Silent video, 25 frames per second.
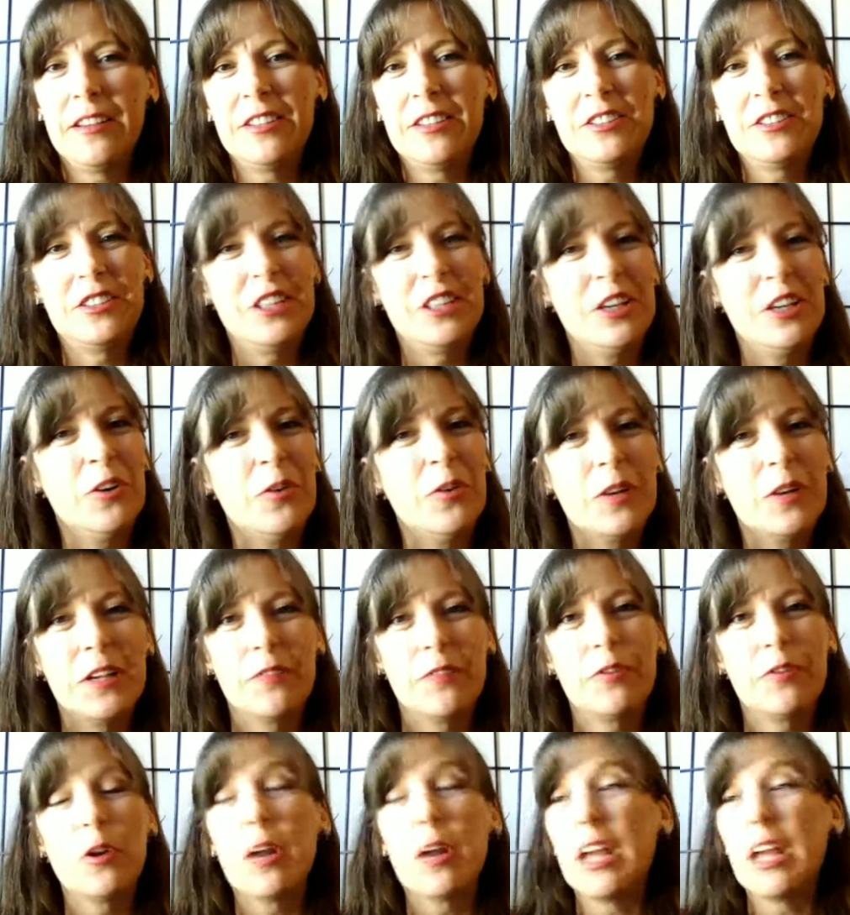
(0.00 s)
Geo,
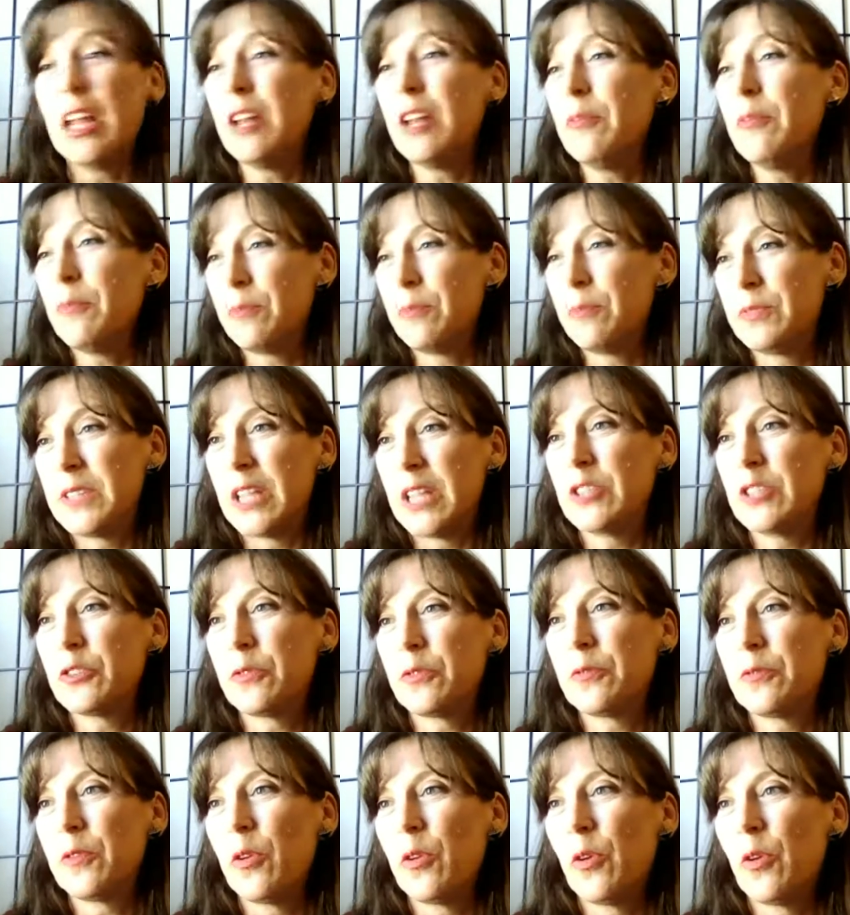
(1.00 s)
if you're in Central
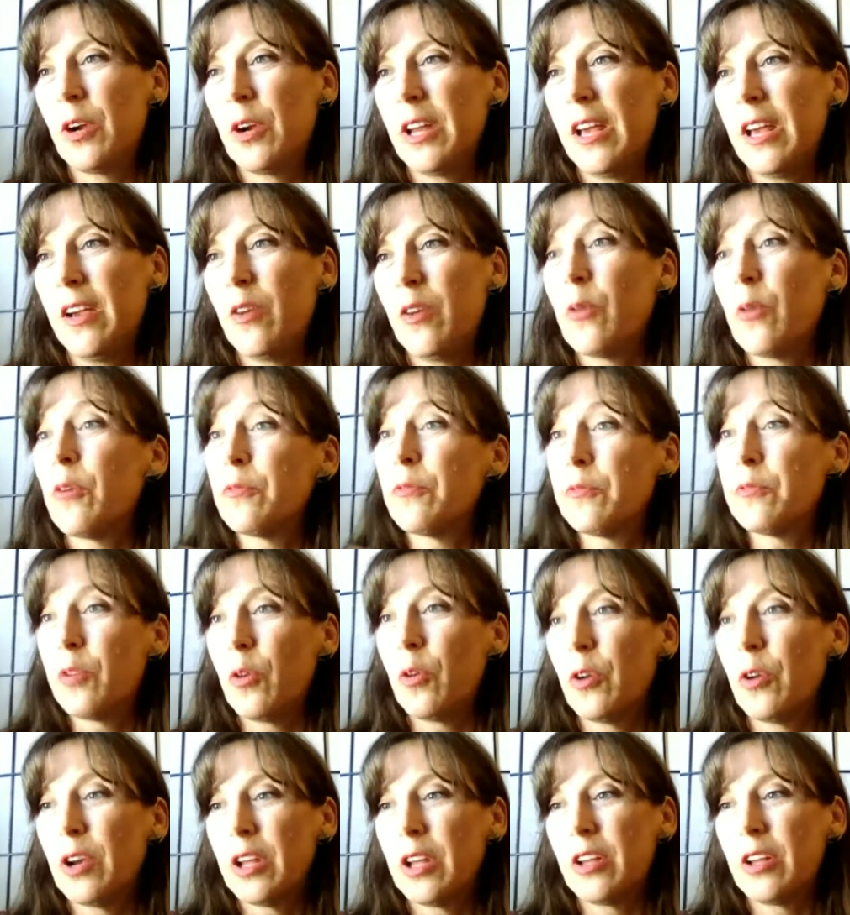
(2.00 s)
Florida or
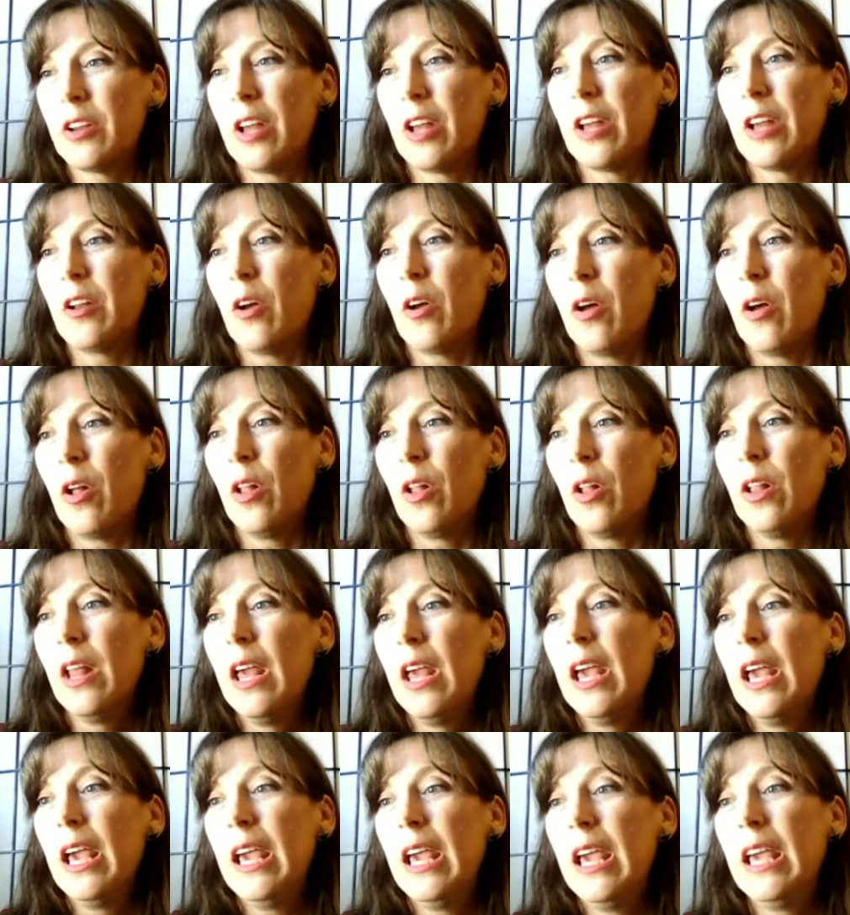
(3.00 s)
Florida at all,
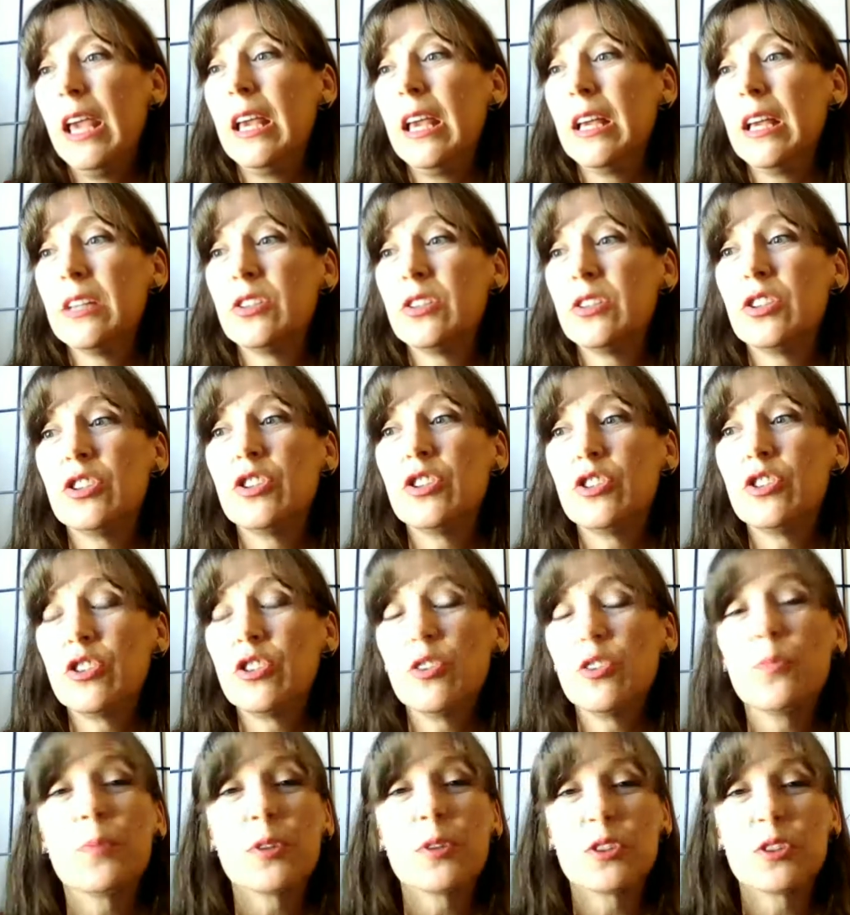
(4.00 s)
he is
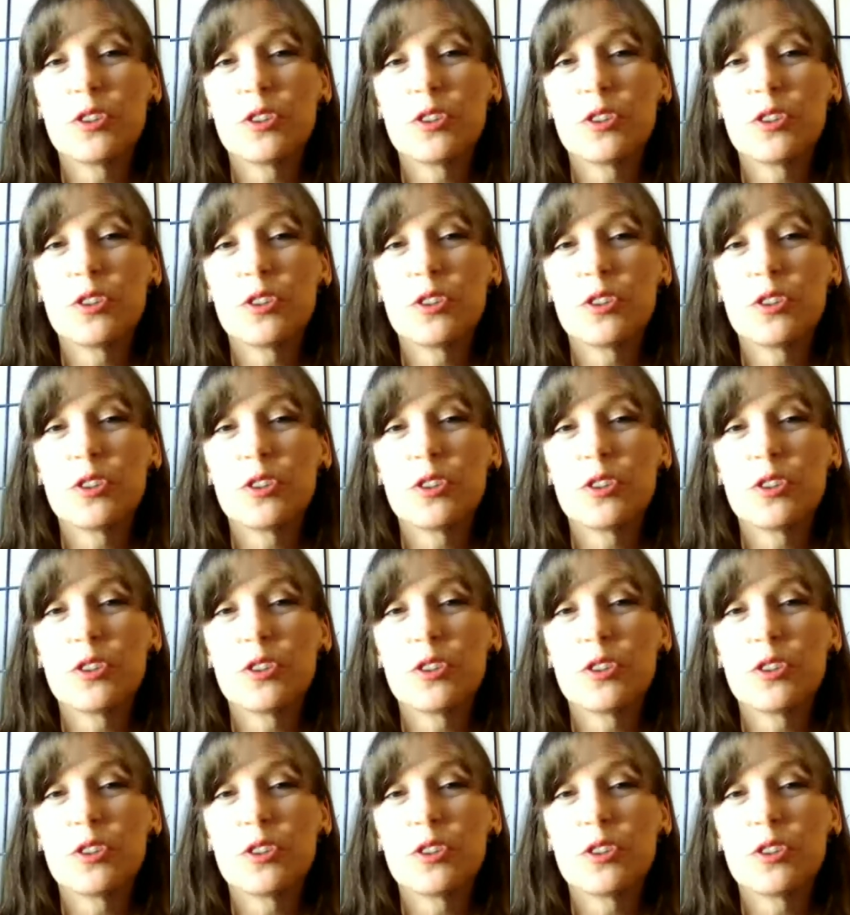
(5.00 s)
super